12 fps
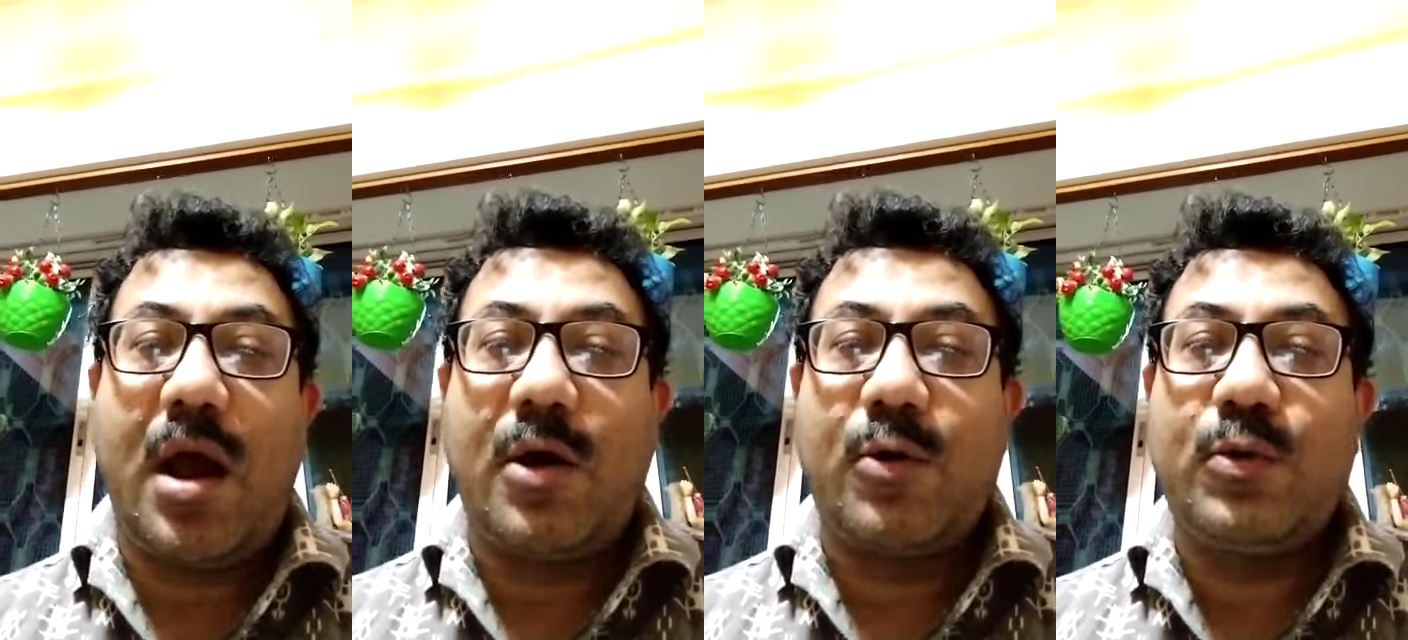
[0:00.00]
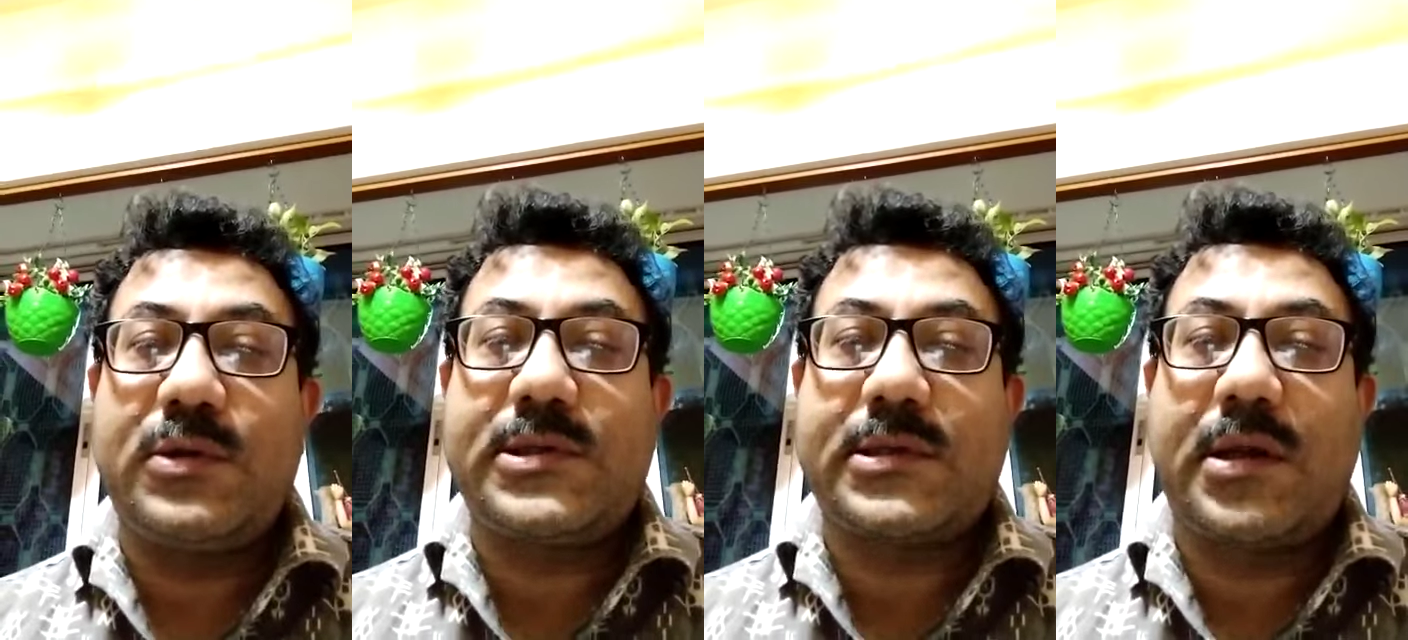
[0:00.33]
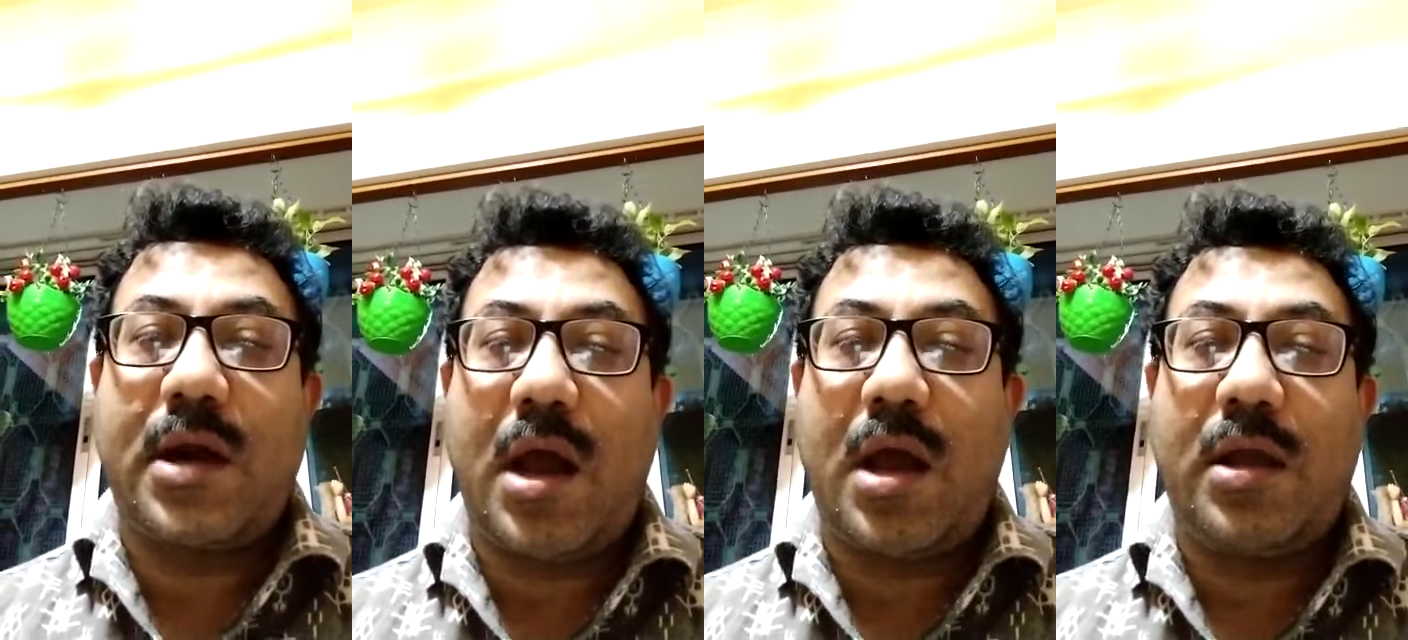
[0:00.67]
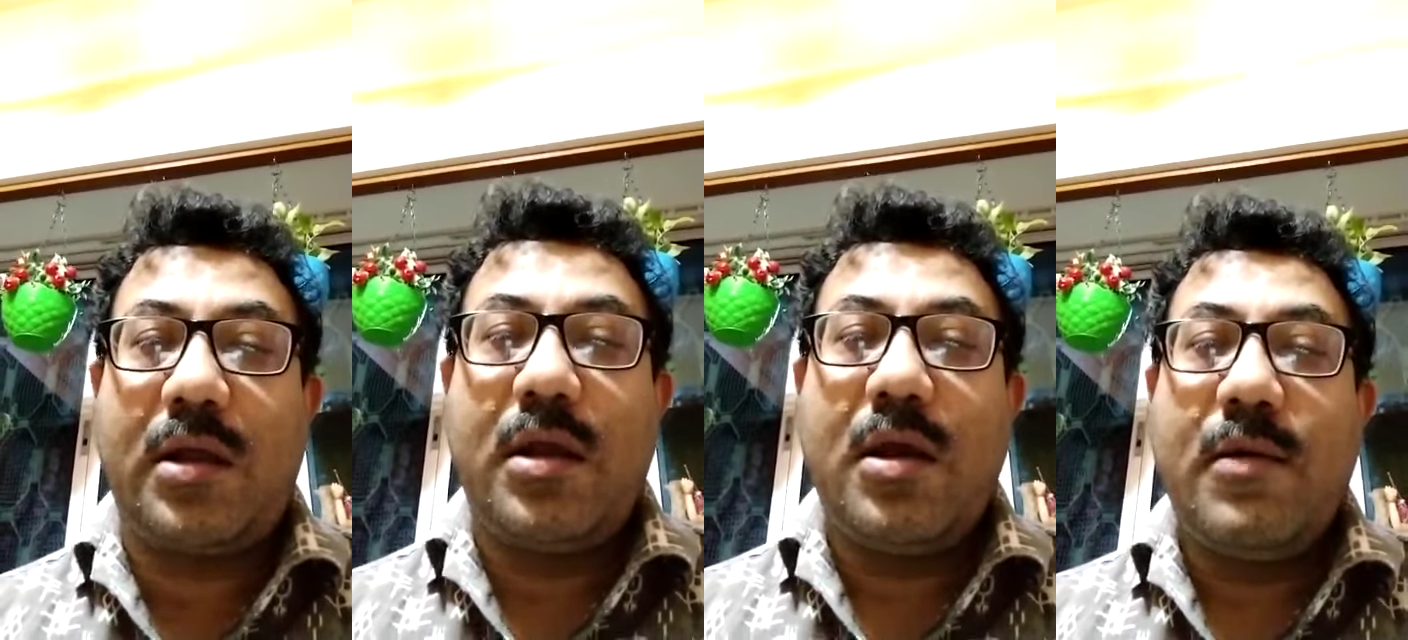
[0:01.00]
owl's
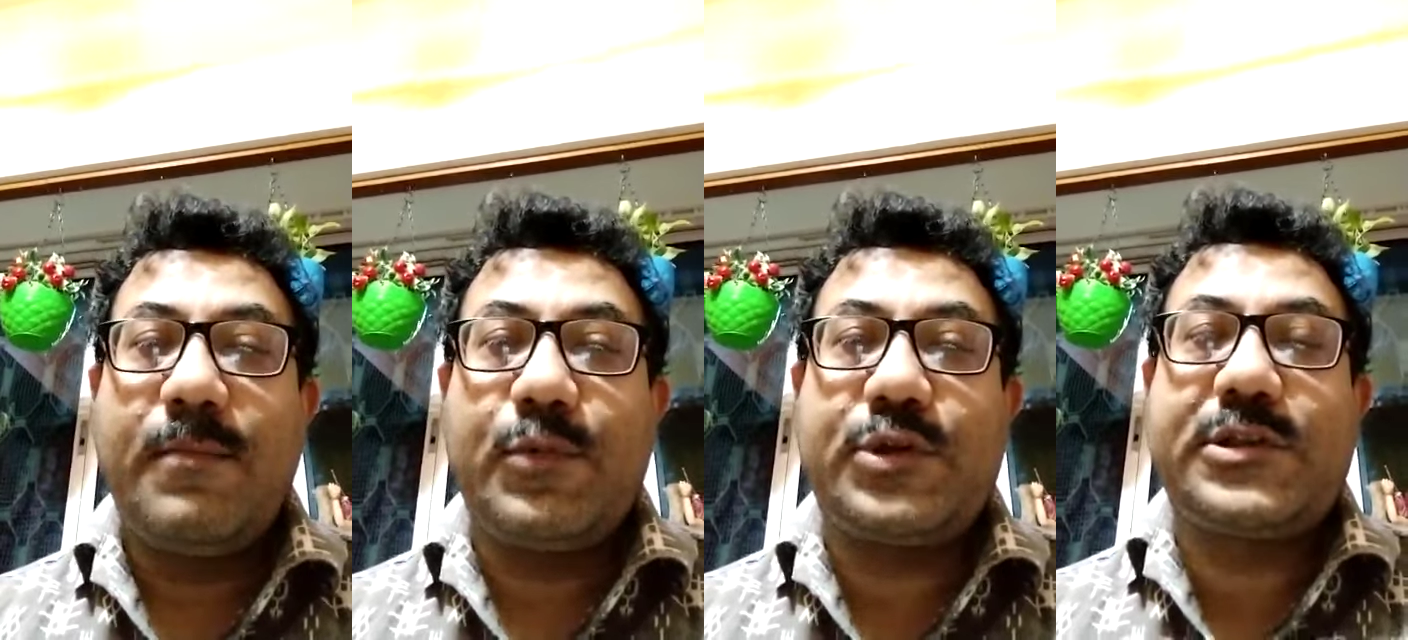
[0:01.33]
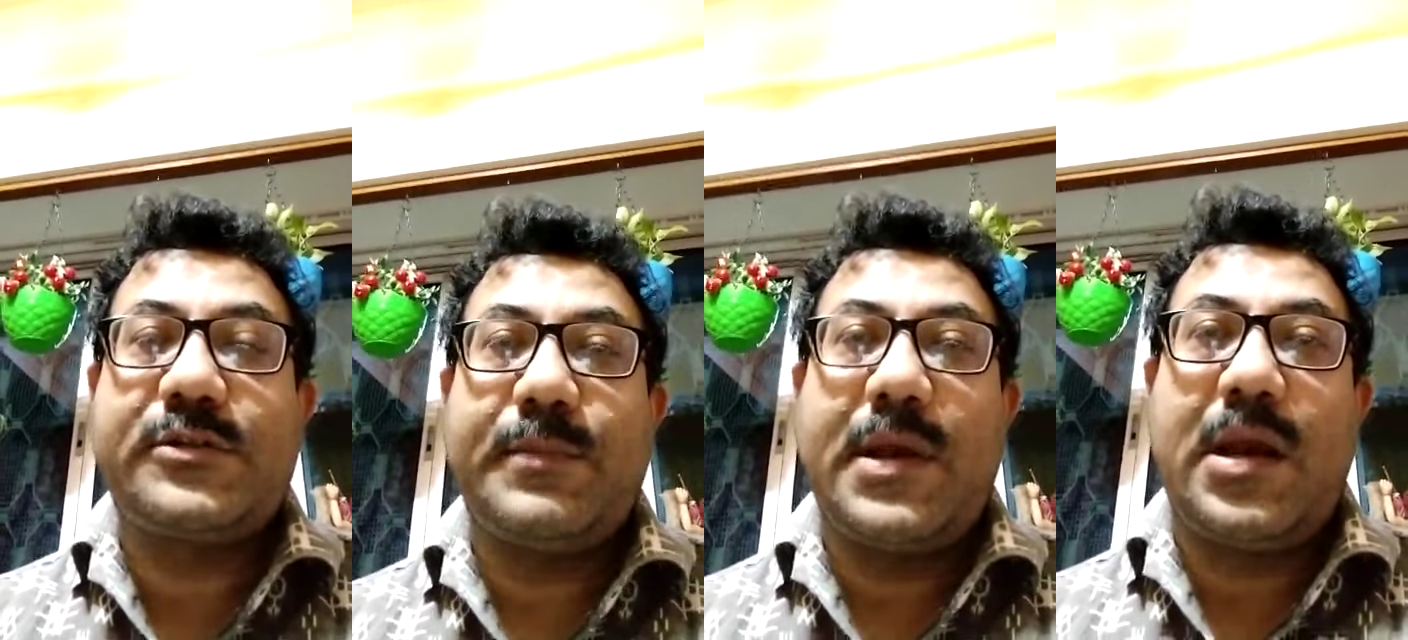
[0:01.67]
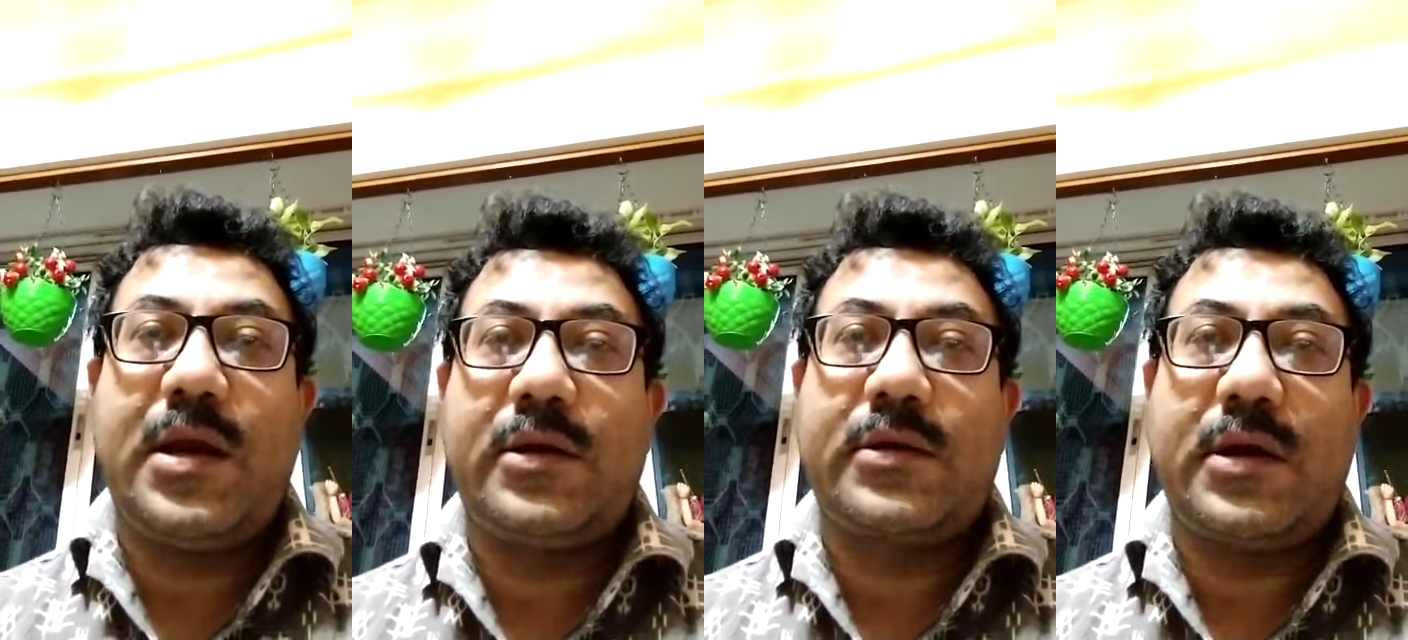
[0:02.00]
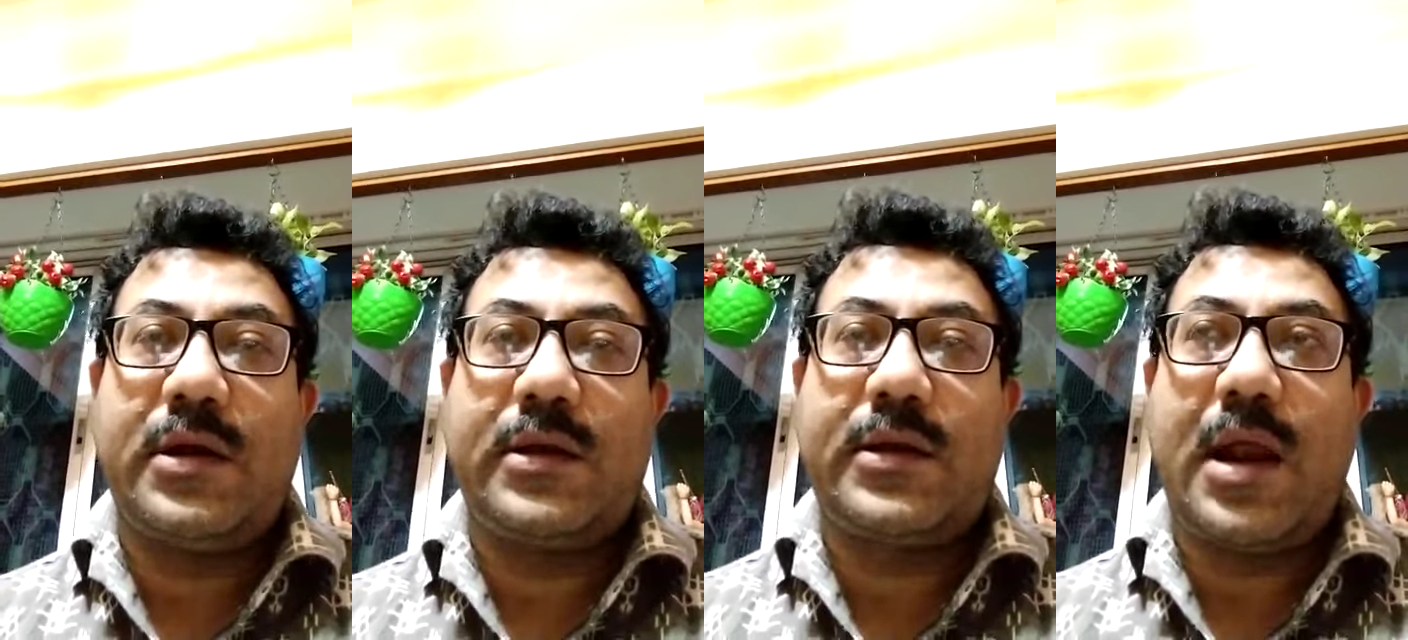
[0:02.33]
cry, most
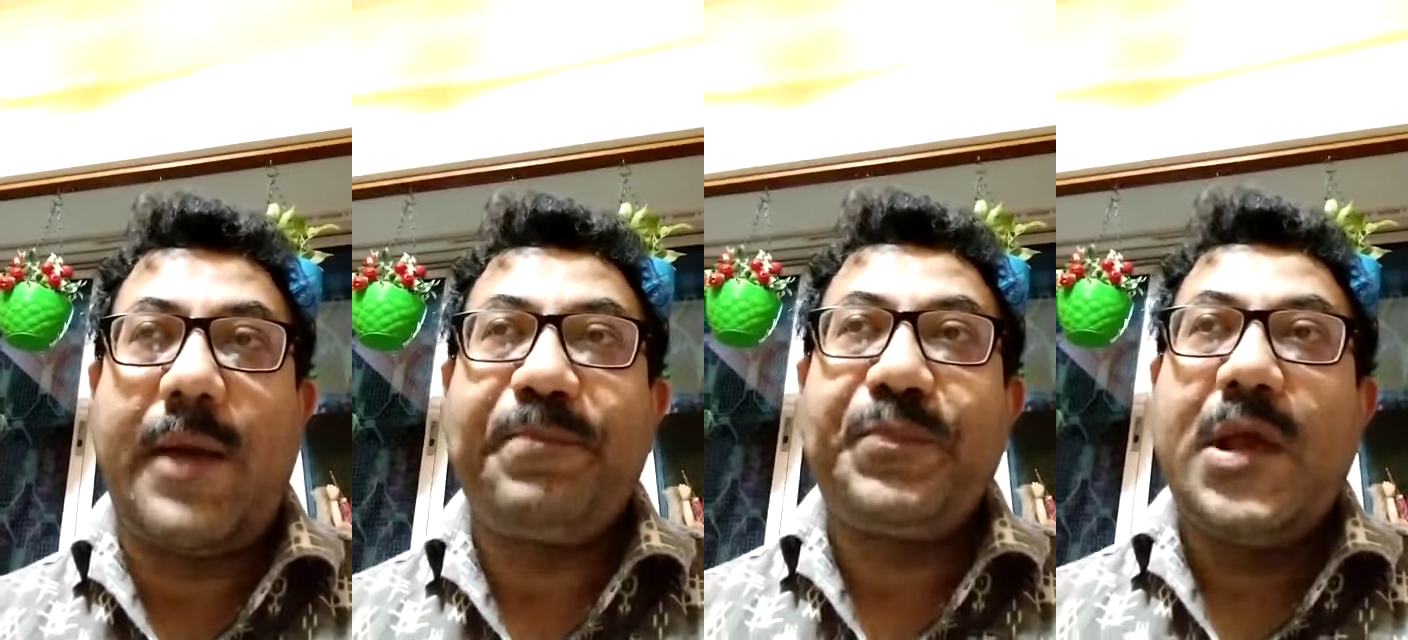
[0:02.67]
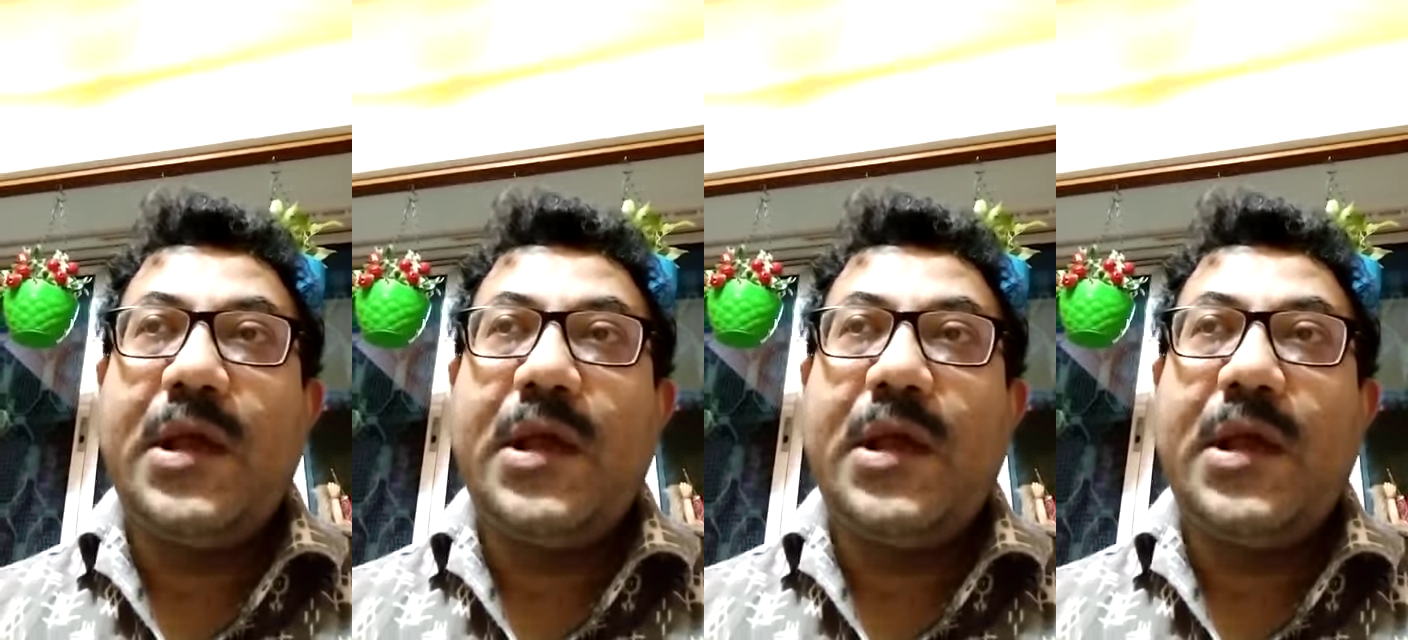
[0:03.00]
melancholy cry.